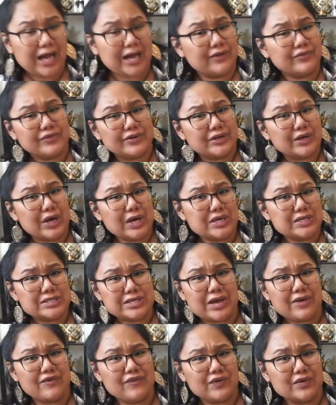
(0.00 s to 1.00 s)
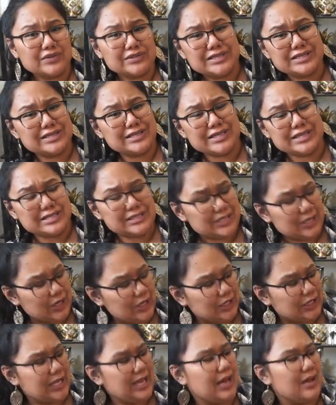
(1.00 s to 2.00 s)
i forgot i folded this
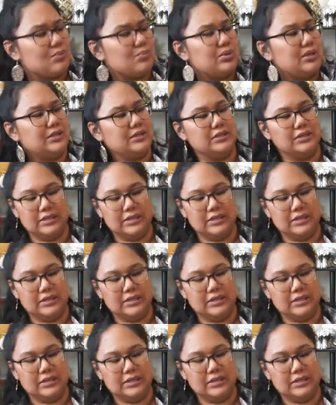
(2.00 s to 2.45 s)
all up